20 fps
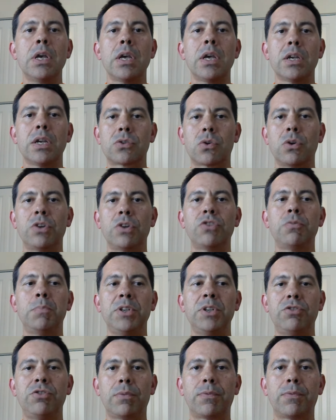is going to
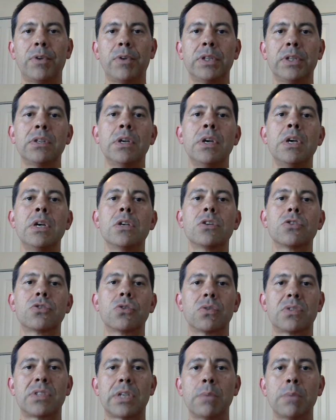be different.
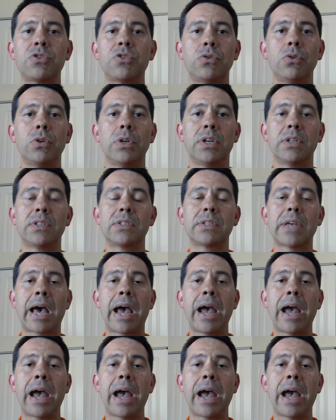So some students,